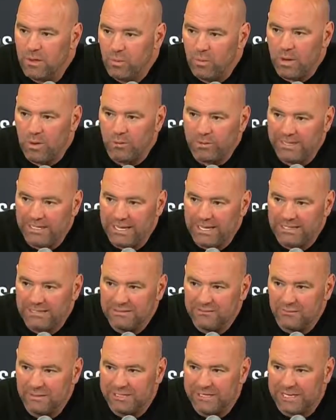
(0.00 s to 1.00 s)
well, we
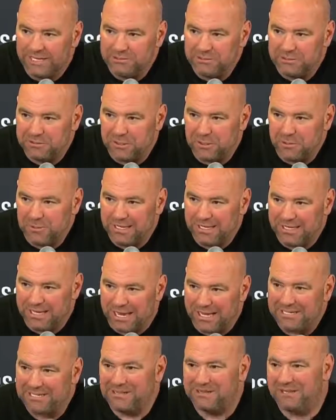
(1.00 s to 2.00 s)
can't, we can't determine
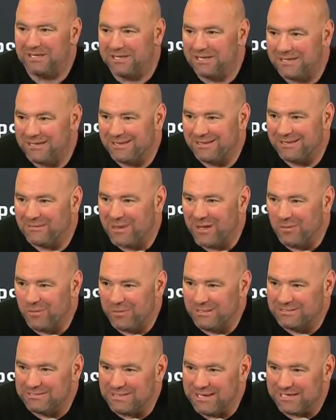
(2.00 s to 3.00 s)
anything about
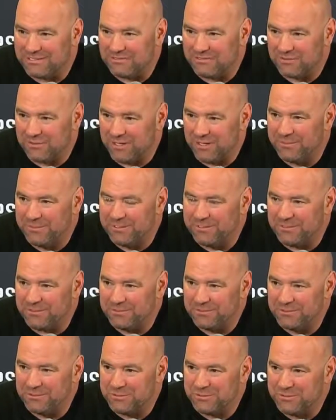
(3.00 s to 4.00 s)
what's next for him
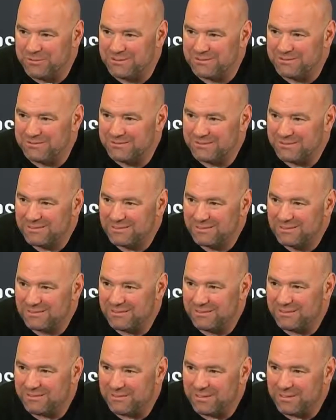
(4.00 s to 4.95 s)
until June is cleared